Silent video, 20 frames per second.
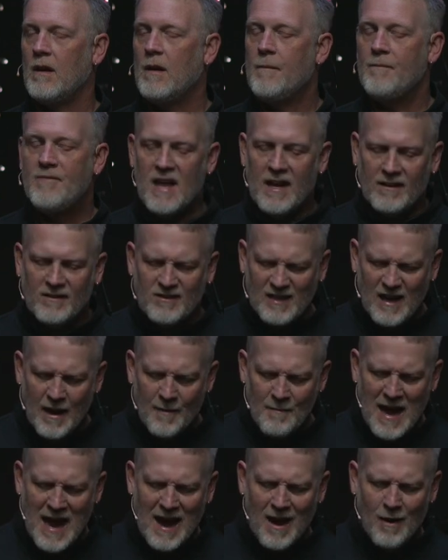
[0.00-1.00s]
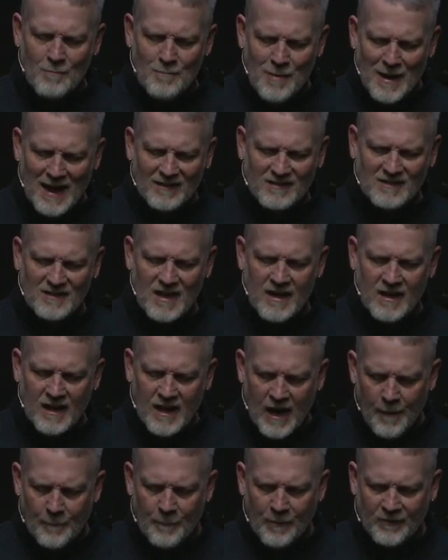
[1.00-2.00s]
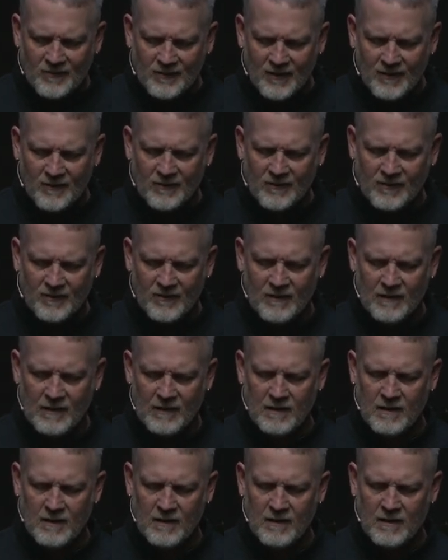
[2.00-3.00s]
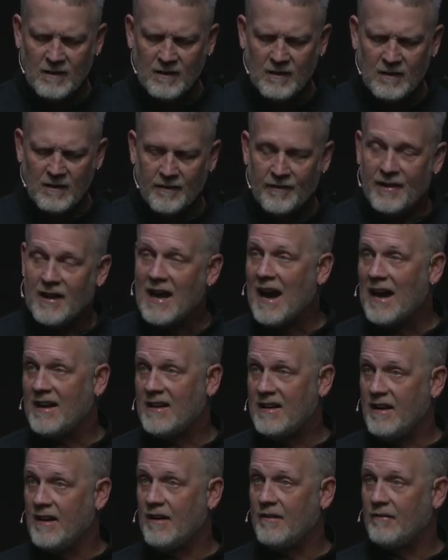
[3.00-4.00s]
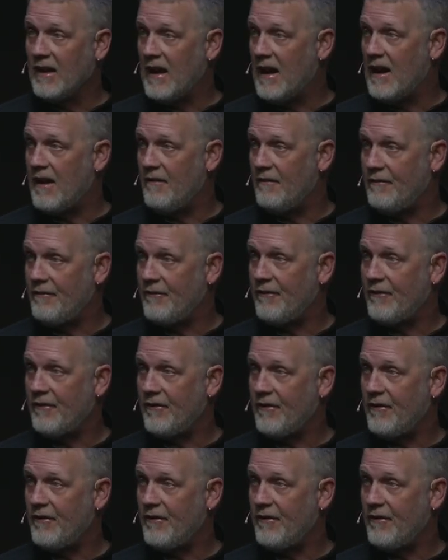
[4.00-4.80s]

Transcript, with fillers: that somehow best encompasses the idea of love.